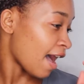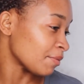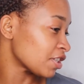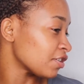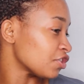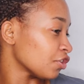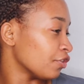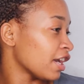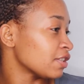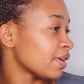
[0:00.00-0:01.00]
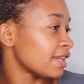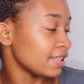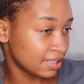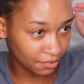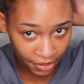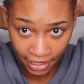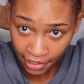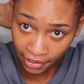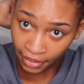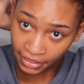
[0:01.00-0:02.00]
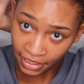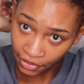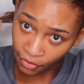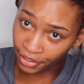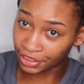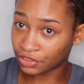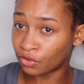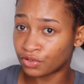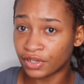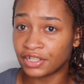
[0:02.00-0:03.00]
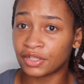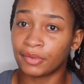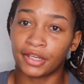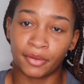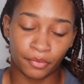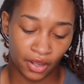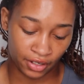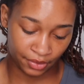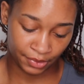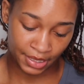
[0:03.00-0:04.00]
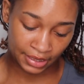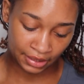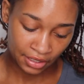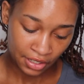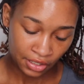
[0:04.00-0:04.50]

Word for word: I'm just gonna show you guys what I did to my hair because I know I already told you I just put it in box braids